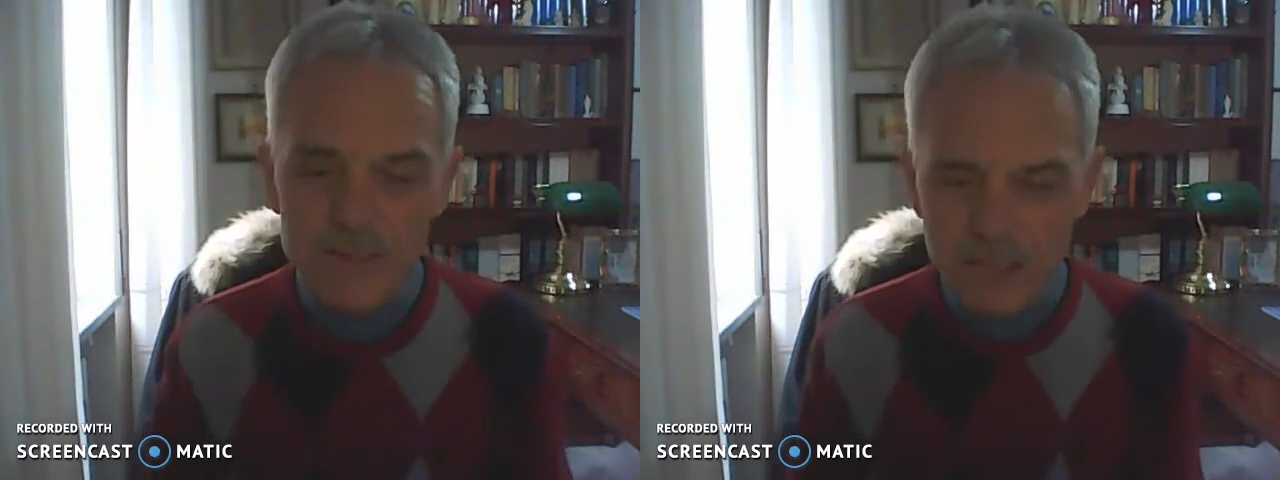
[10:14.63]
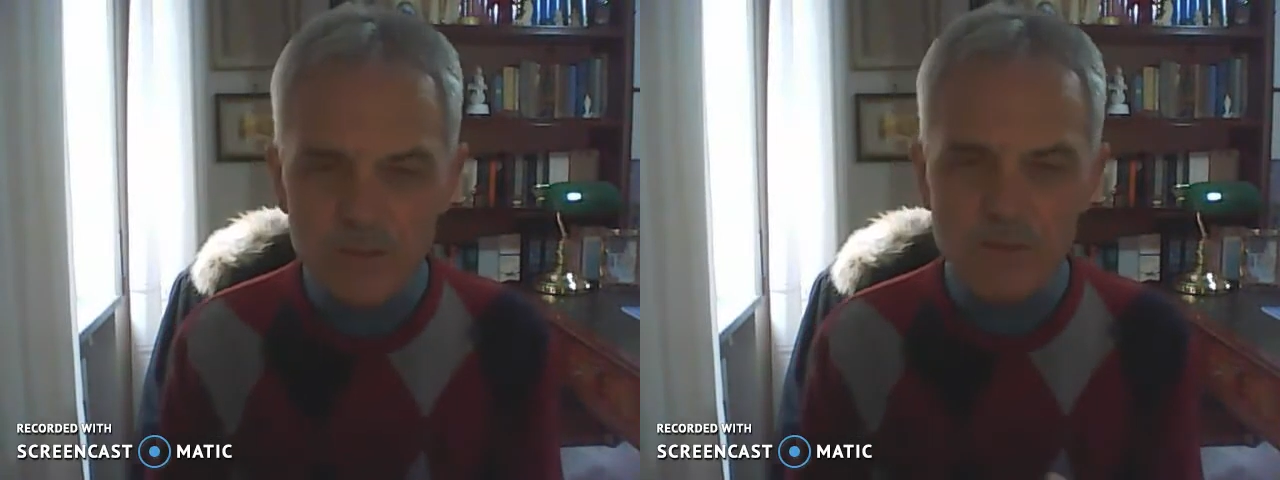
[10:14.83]

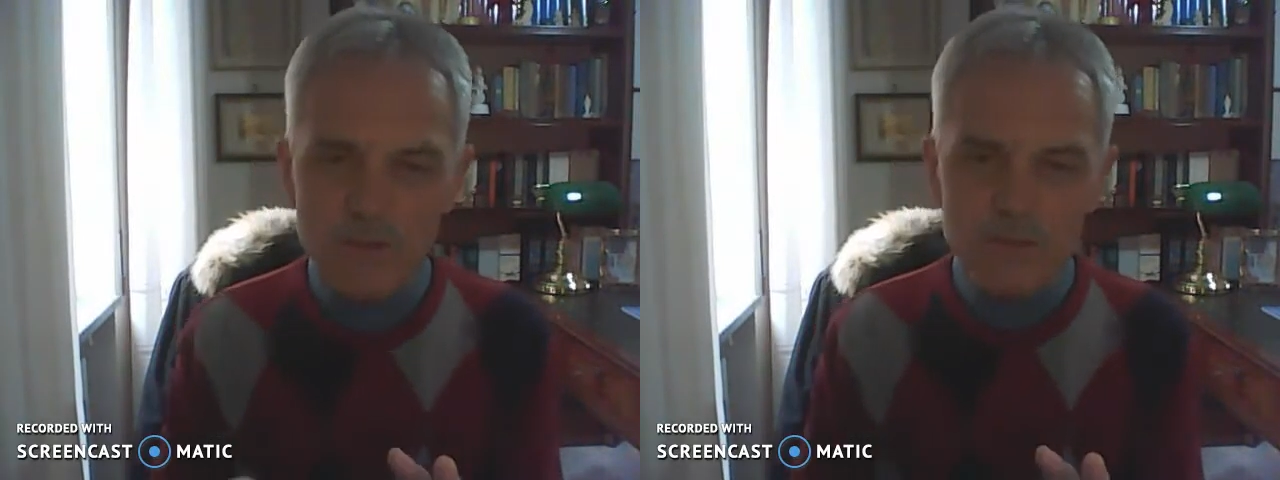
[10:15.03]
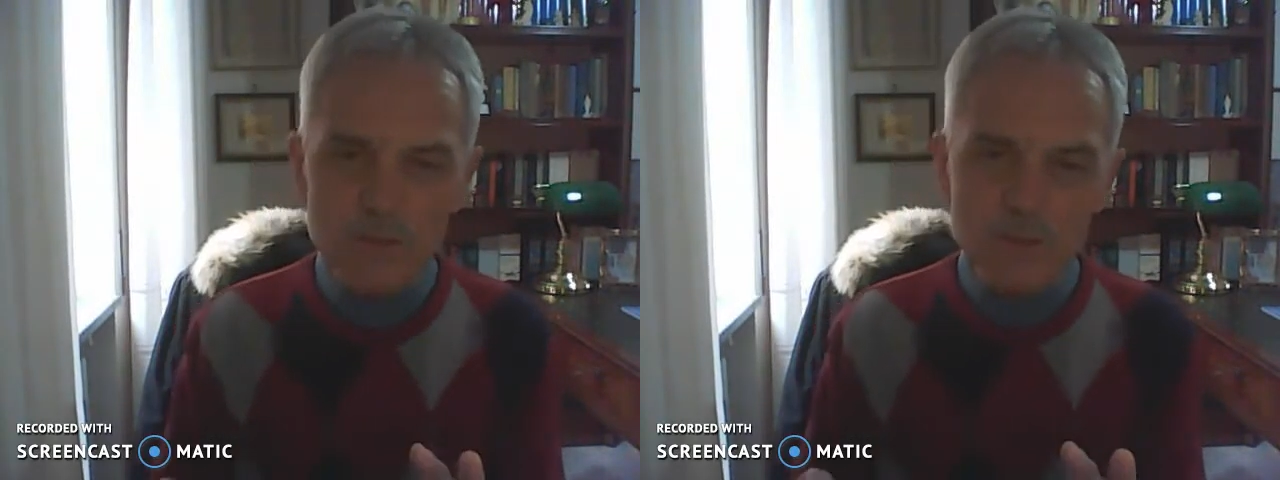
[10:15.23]
It's a good
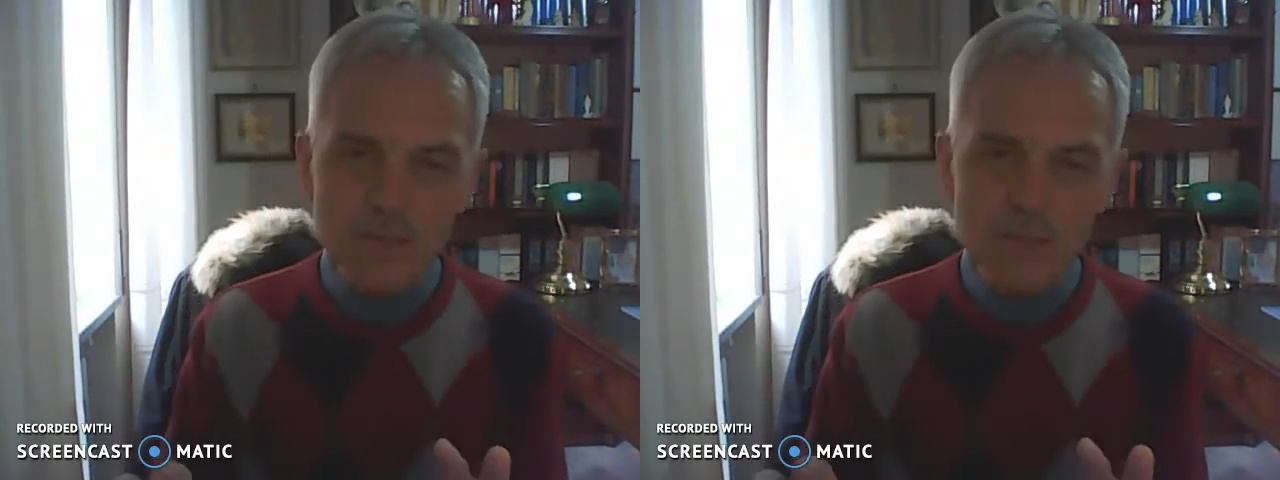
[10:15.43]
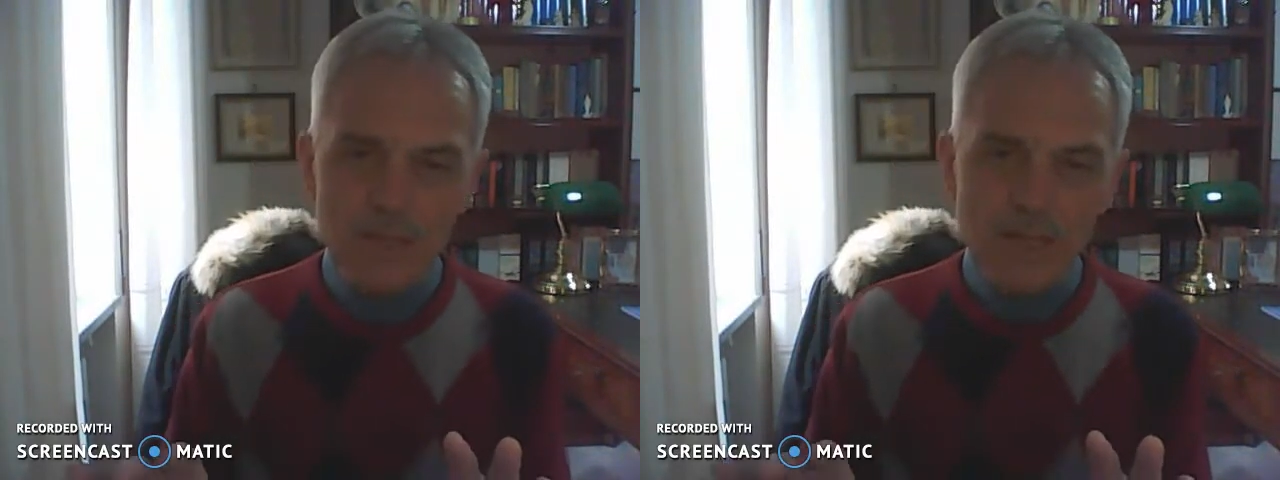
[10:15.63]
thing to
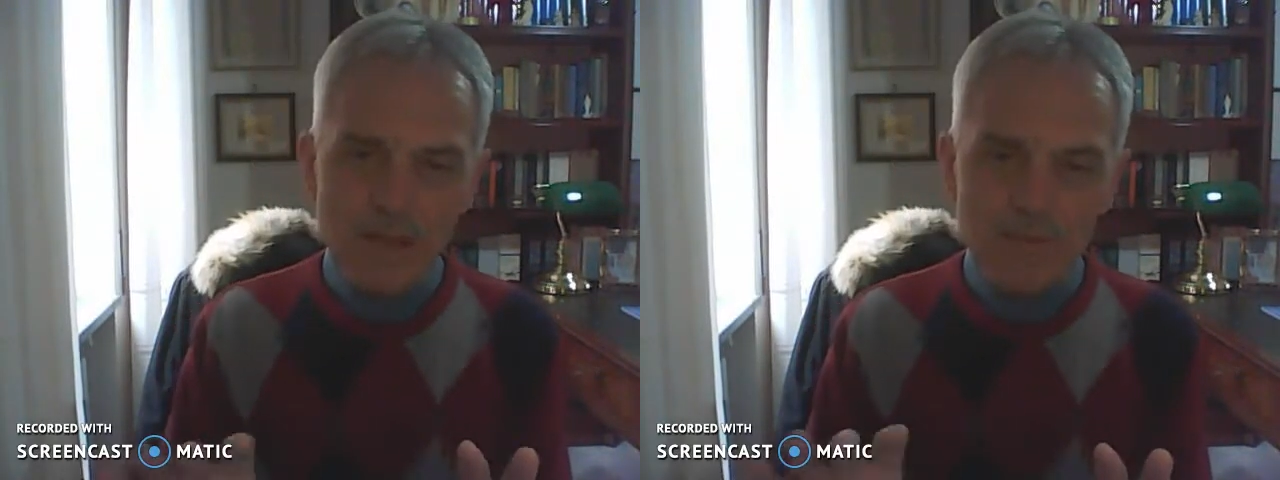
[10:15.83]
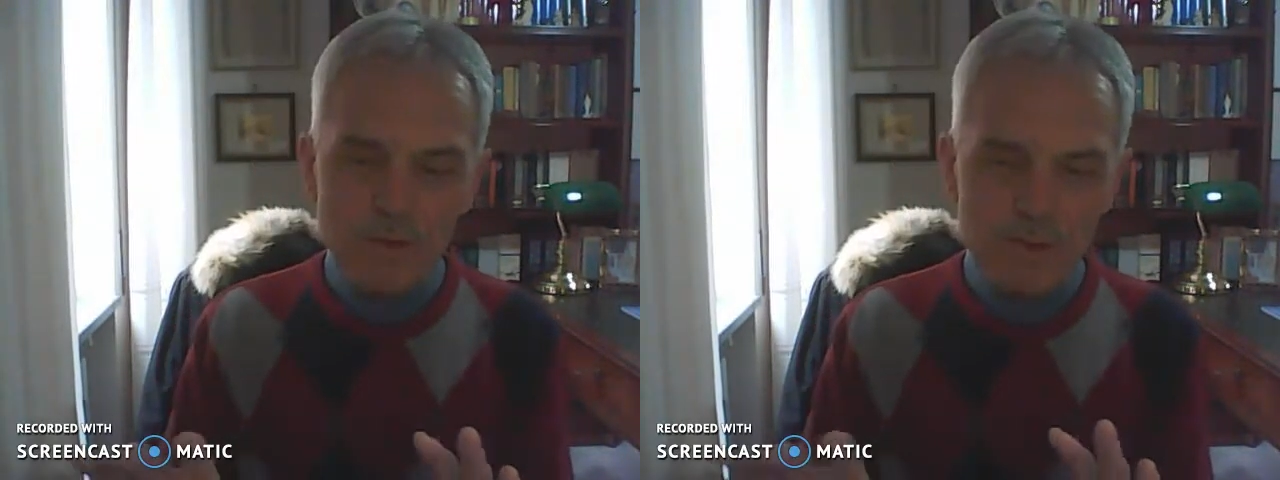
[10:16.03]

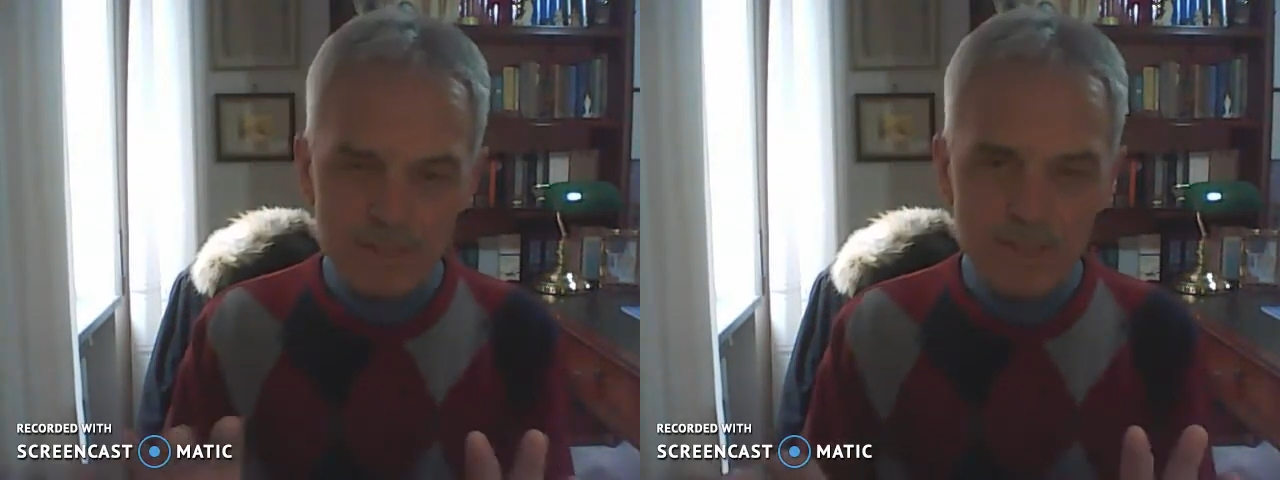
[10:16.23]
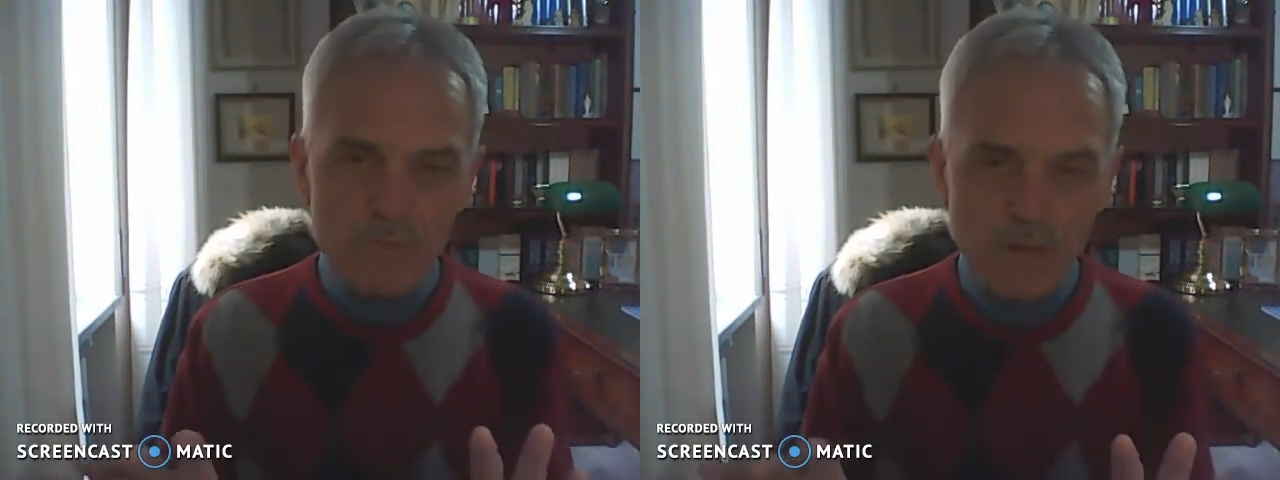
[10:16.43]
have a look
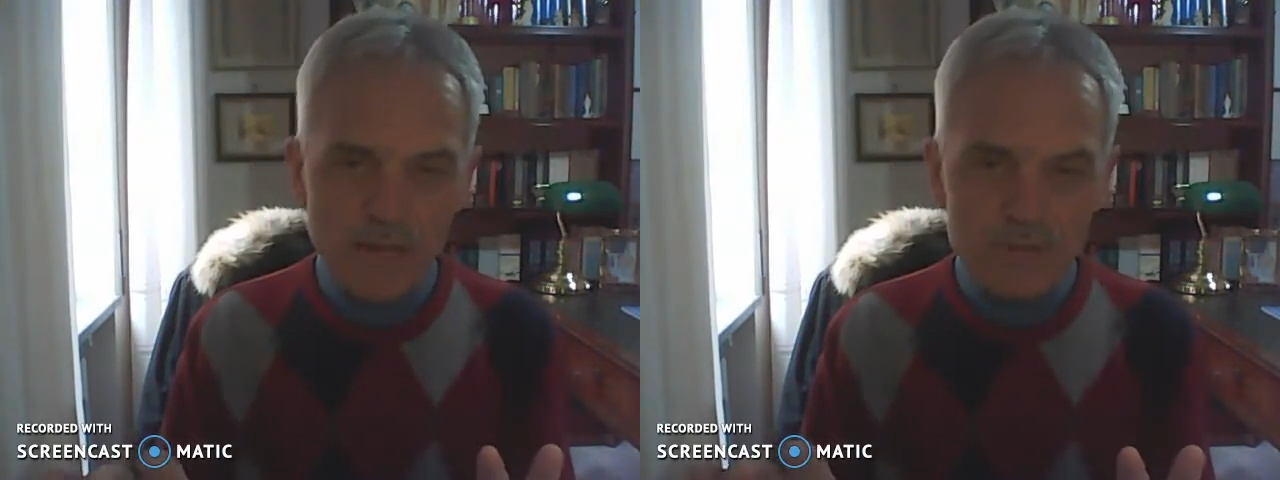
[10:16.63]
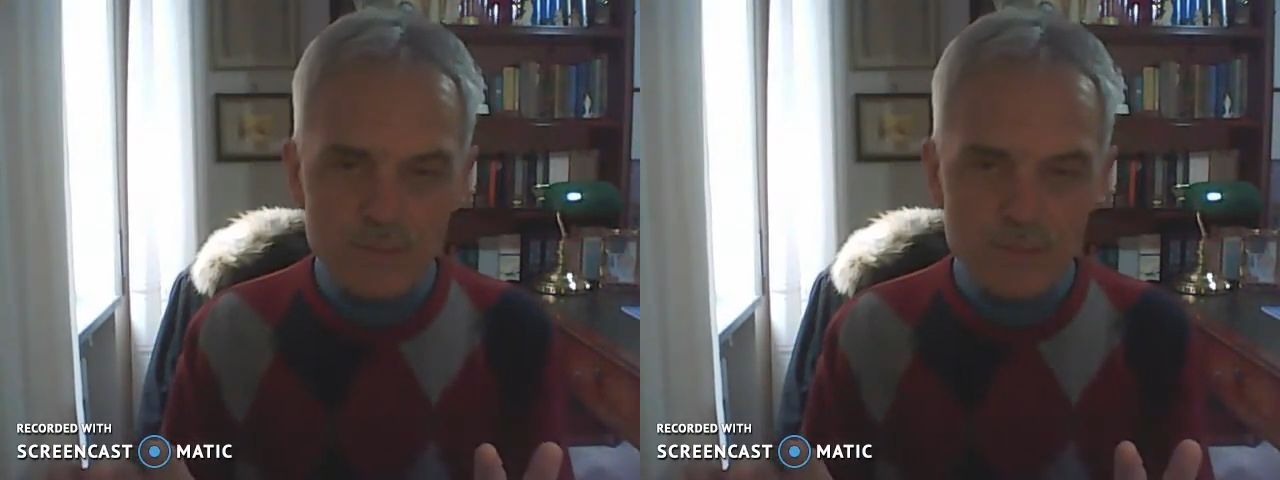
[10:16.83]
at some
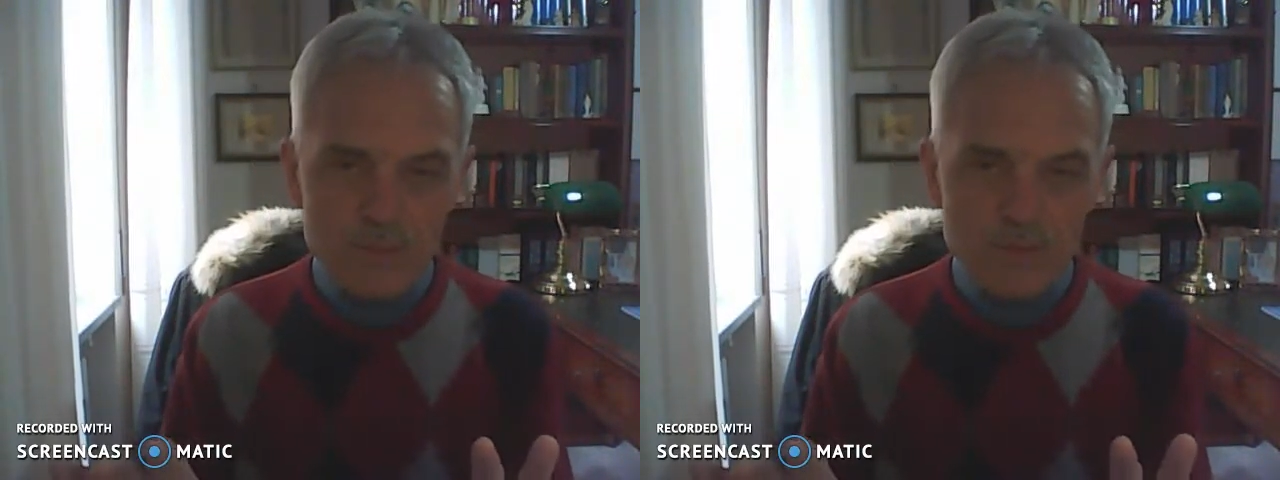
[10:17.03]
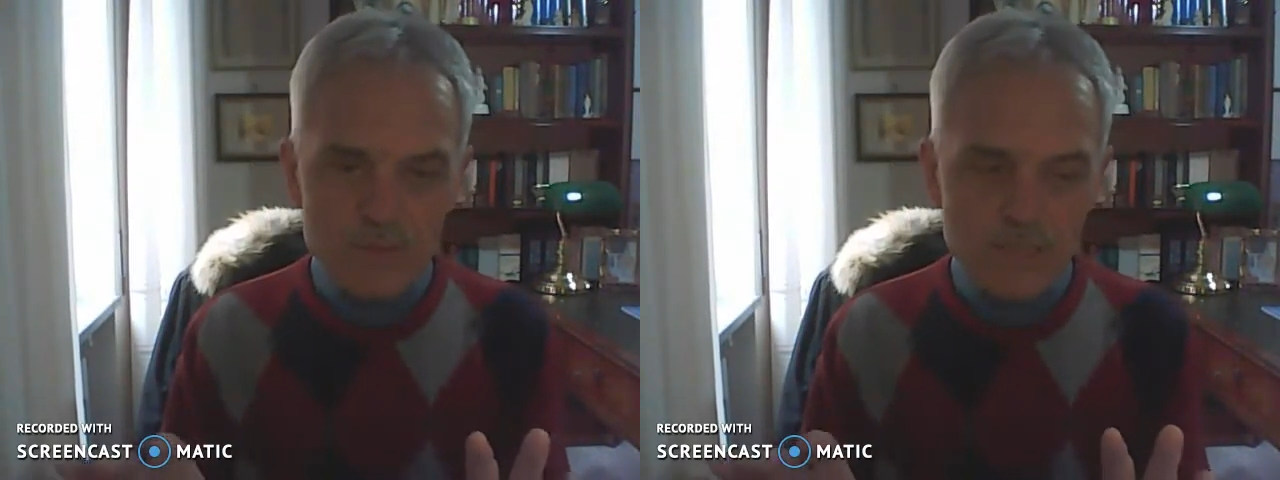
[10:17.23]
lines
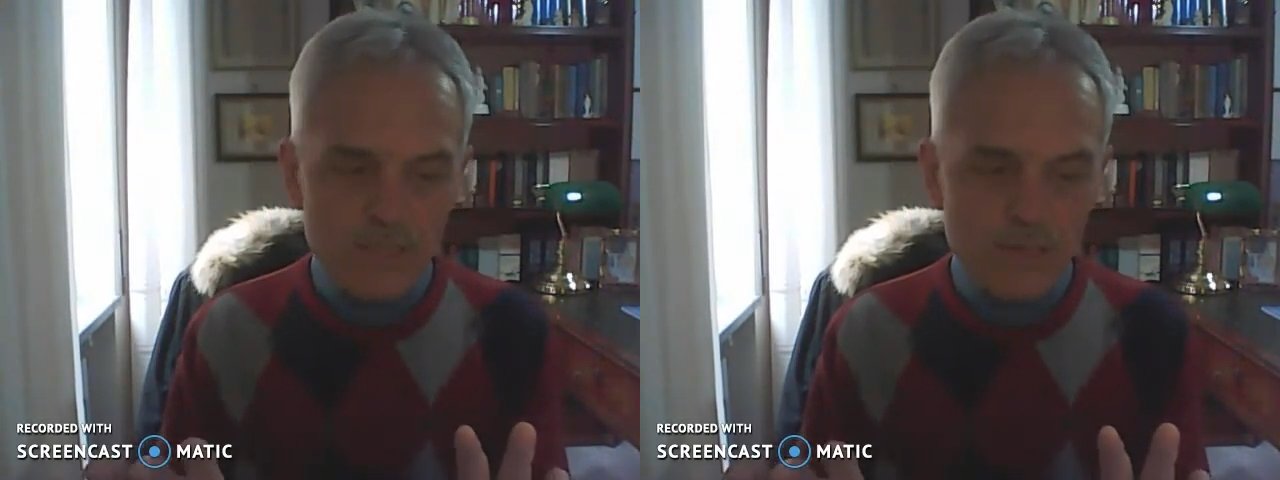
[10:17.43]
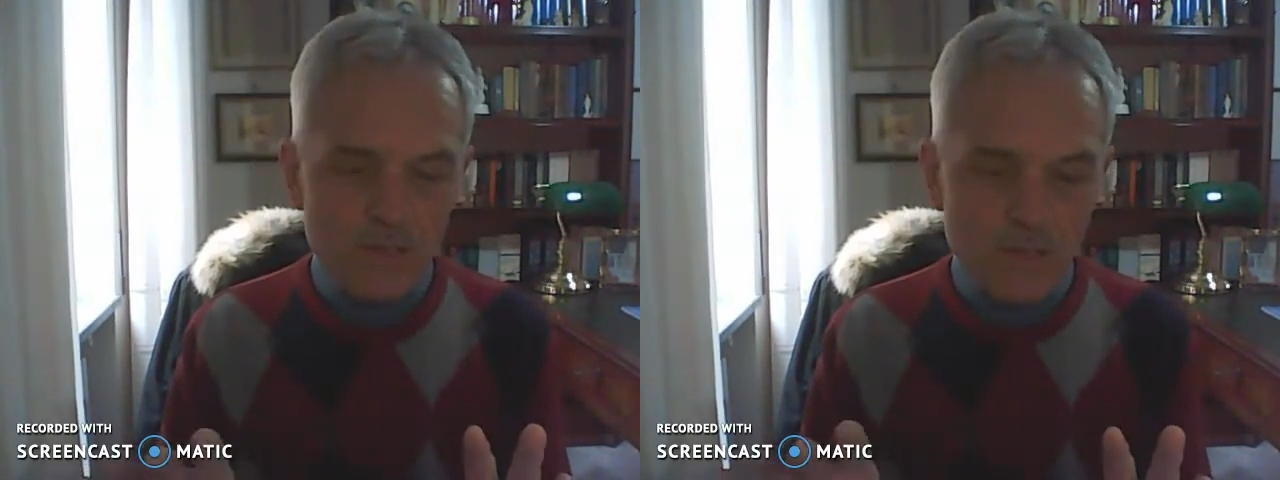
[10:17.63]
to
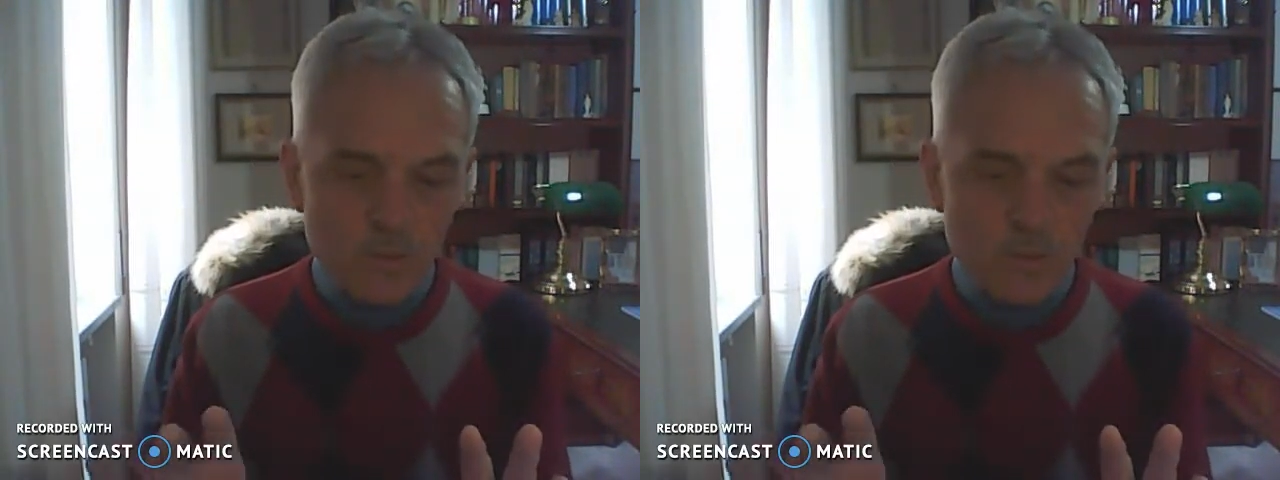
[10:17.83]
see